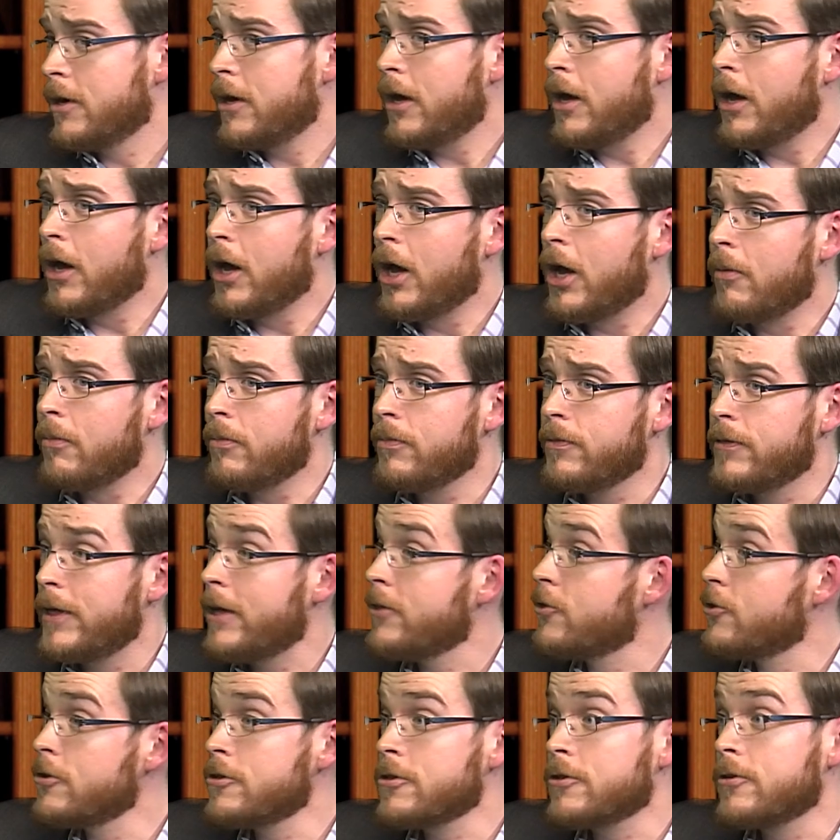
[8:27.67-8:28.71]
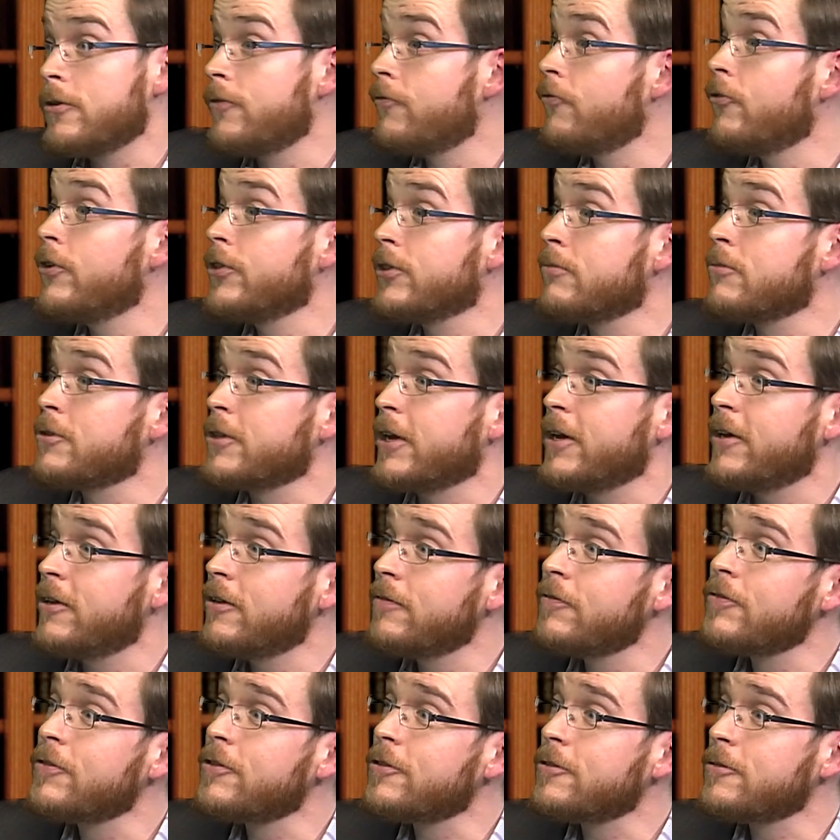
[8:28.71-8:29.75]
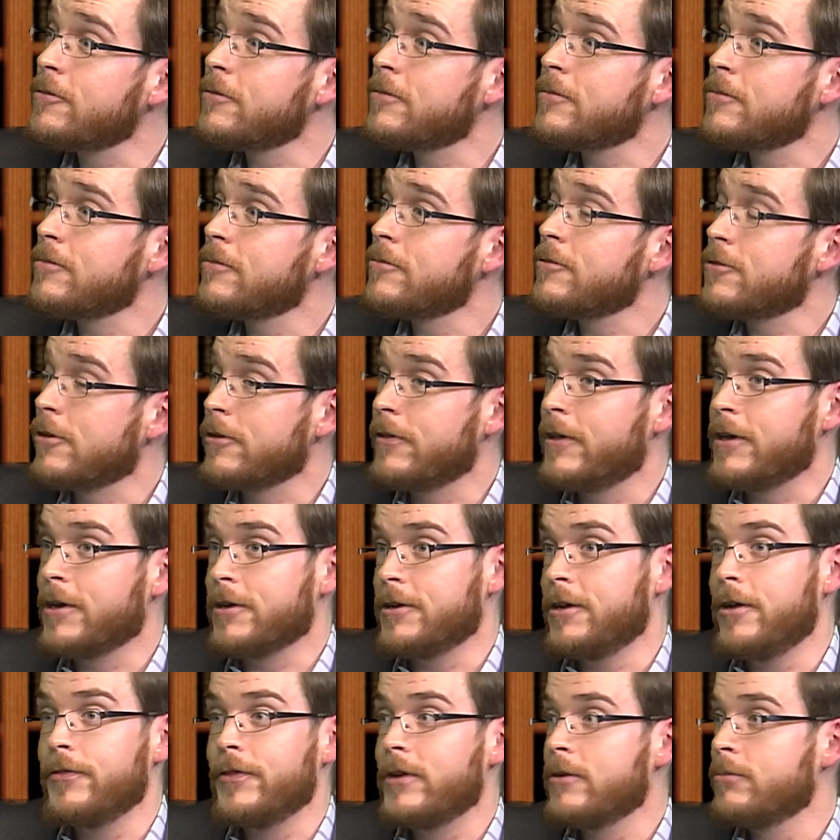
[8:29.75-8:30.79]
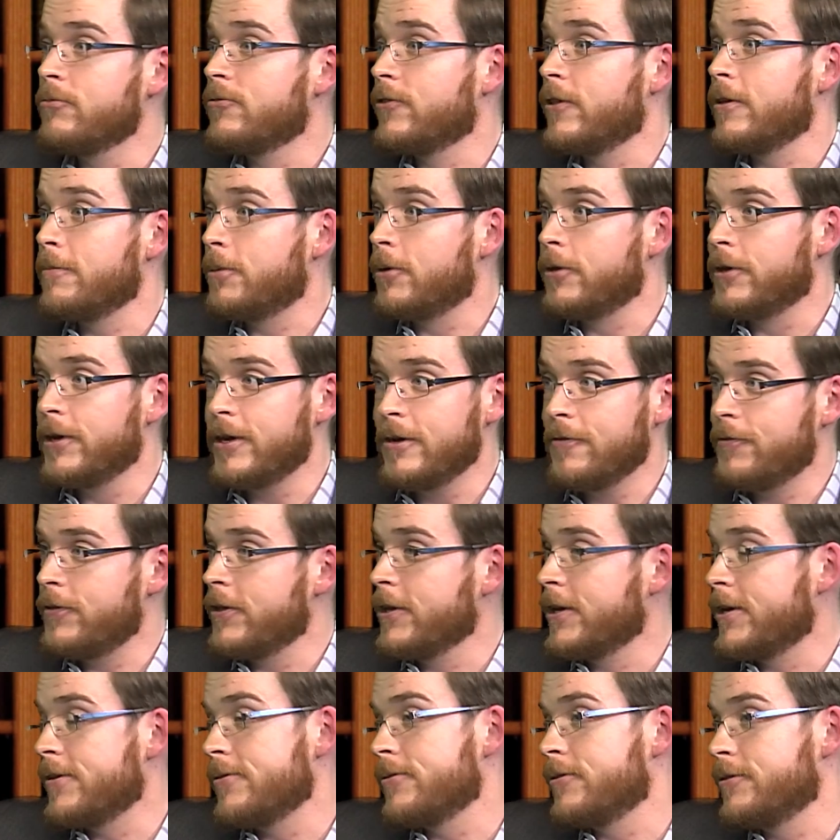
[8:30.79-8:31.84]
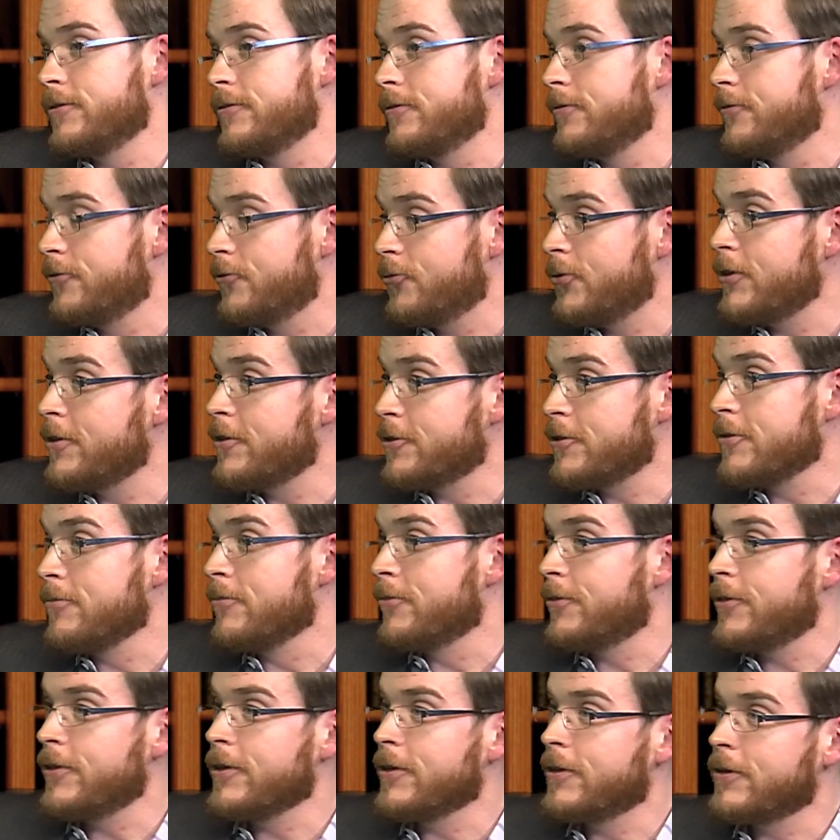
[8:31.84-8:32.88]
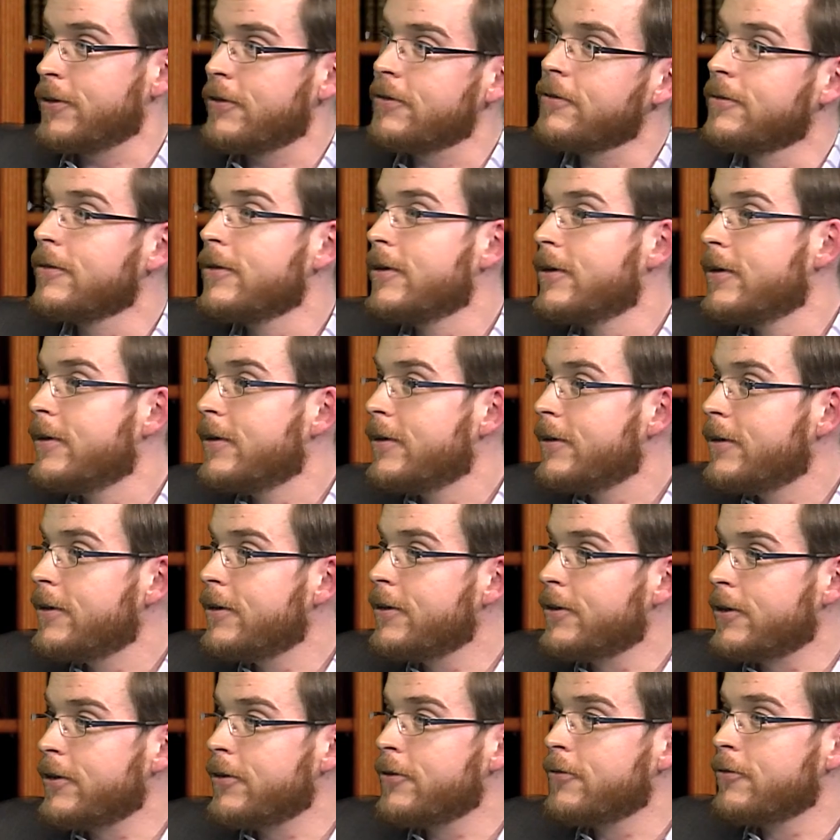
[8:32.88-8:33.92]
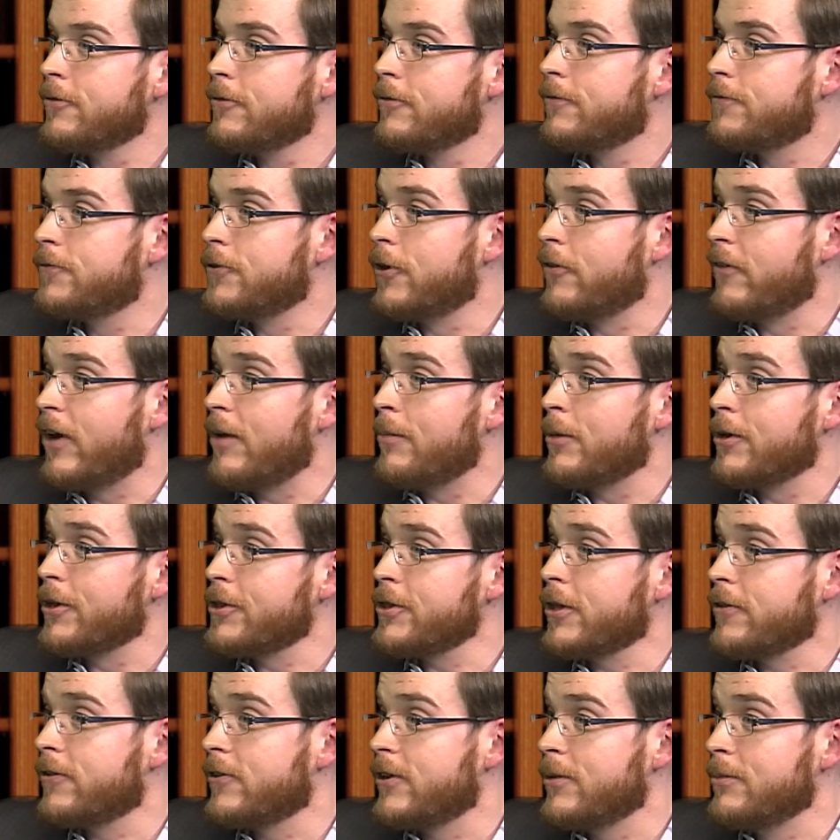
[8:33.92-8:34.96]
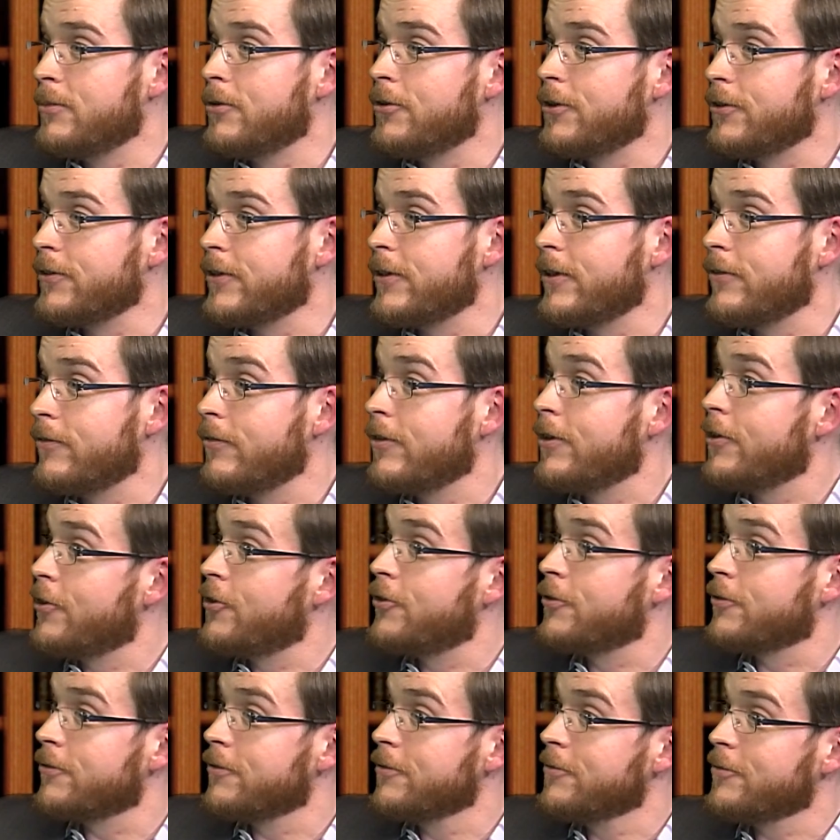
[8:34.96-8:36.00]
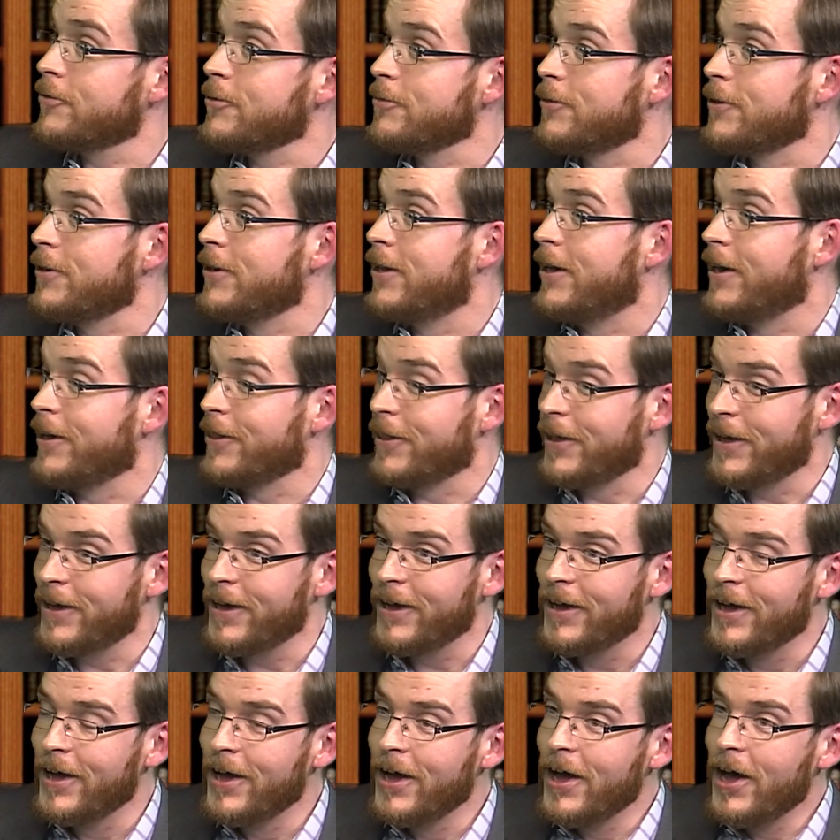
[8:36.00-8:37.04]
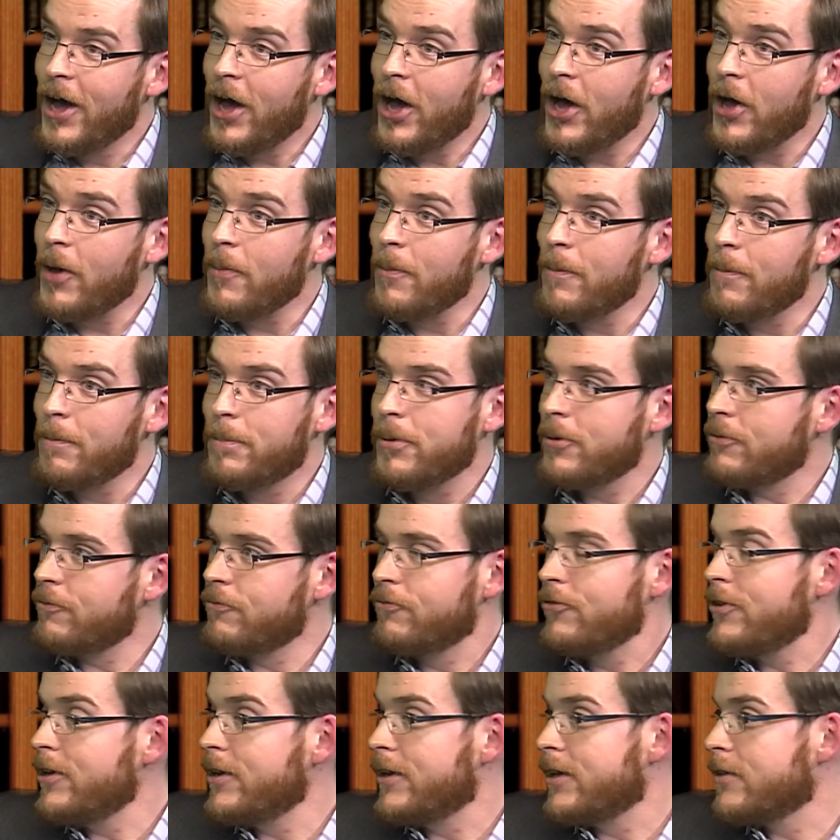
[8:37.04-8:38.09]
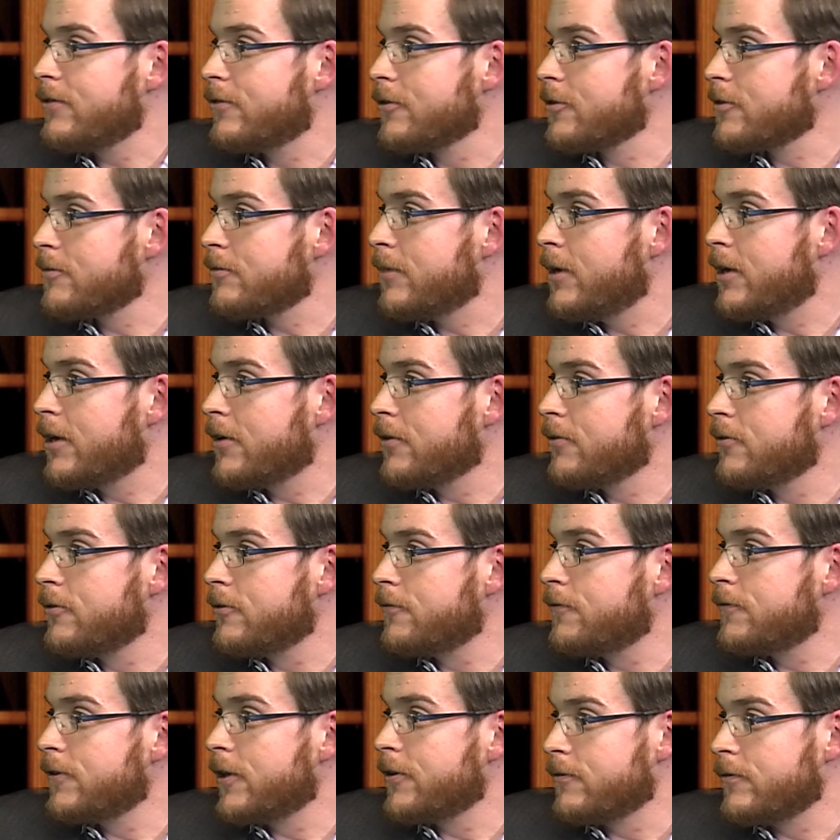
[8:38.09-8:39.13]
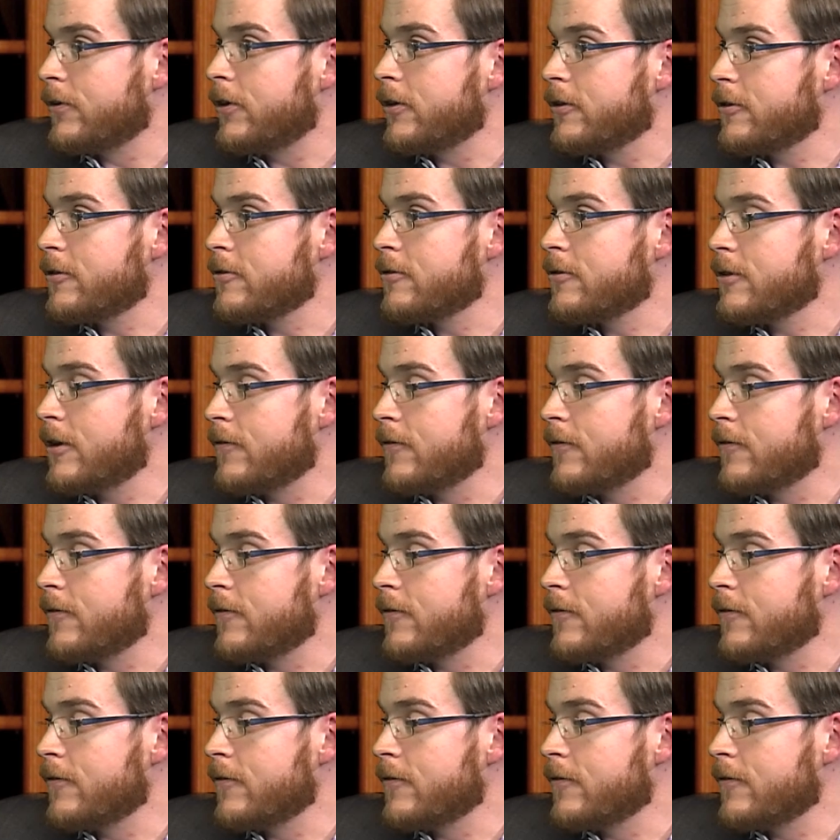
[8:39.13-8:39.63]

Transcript: They're just covering themselves so they can hold that up to the employer if they go and tweet something at 4 a.m. on a Saturday morning that they really shouldn't, something like that. But really, it doesn't make an awful lot of odds.